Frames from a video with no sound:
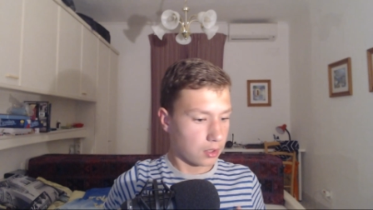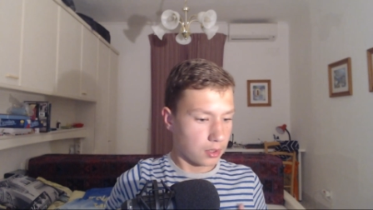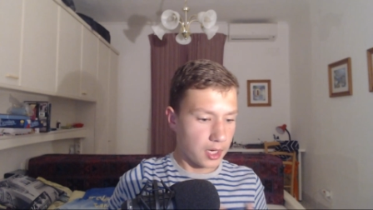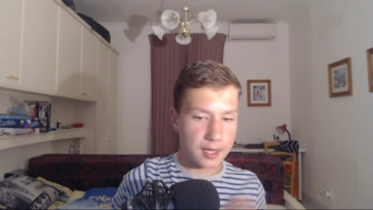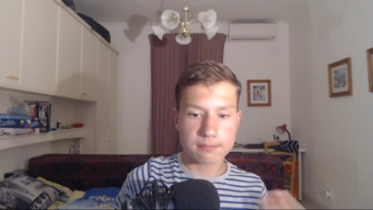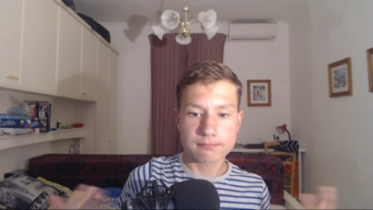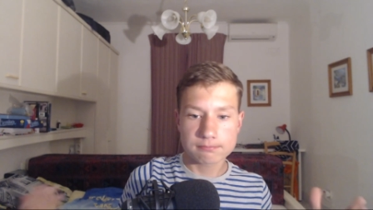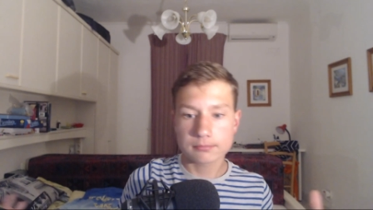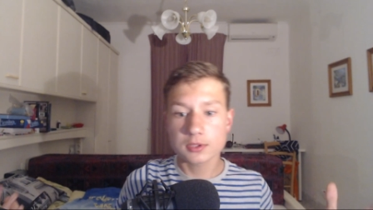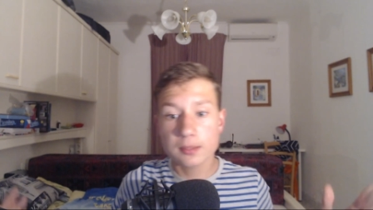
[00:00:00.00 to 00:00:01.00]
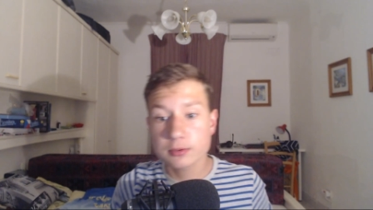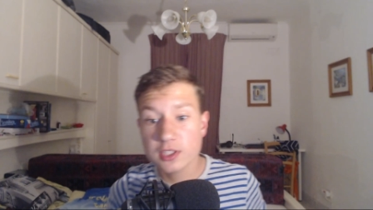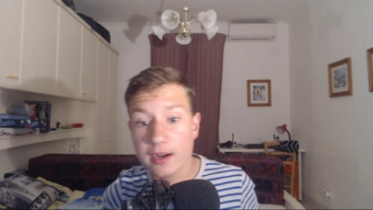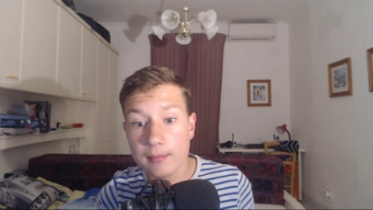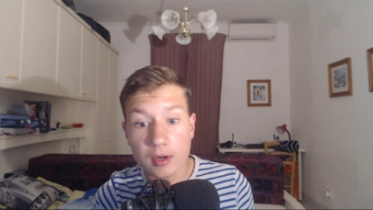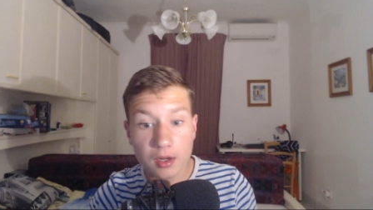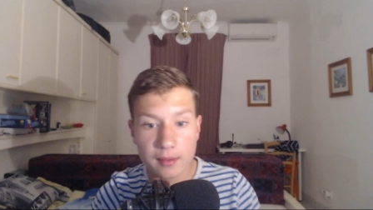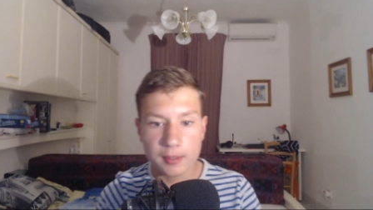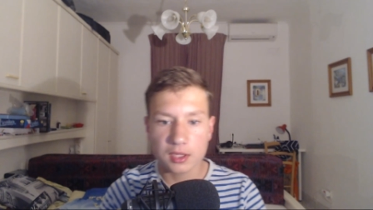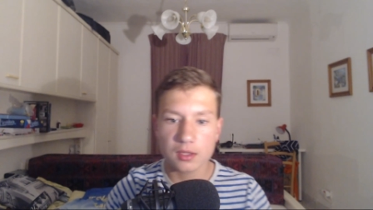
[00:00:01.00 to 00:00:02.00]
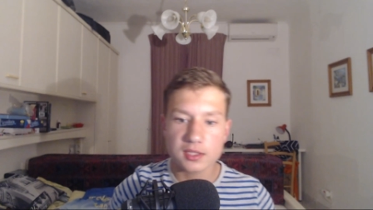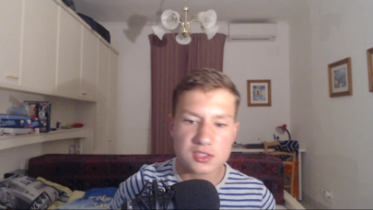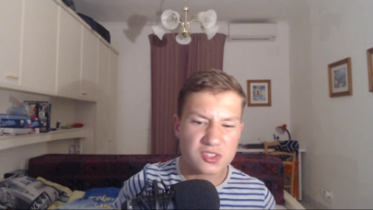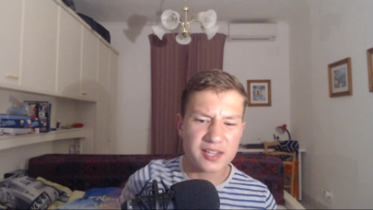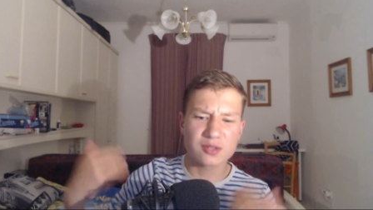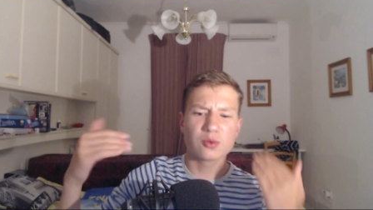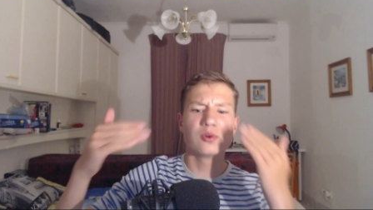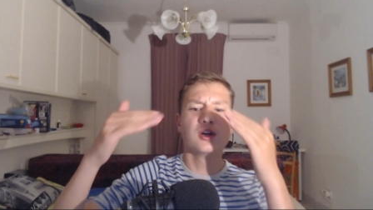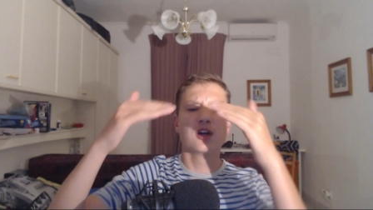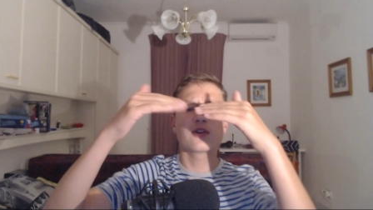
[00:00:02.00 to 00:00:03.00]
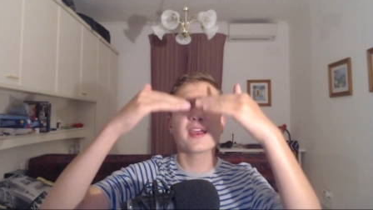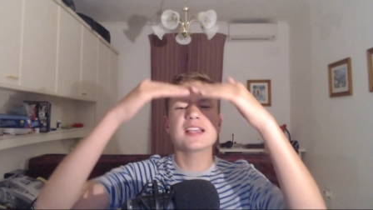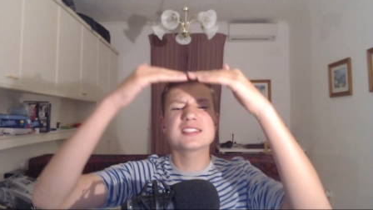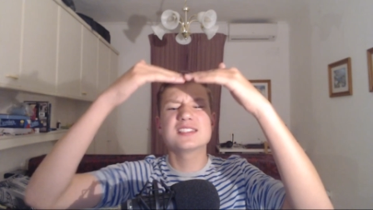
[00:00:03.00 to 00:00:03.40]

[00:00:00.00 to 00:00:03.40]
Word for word: yeah subscriber limit let's try to raise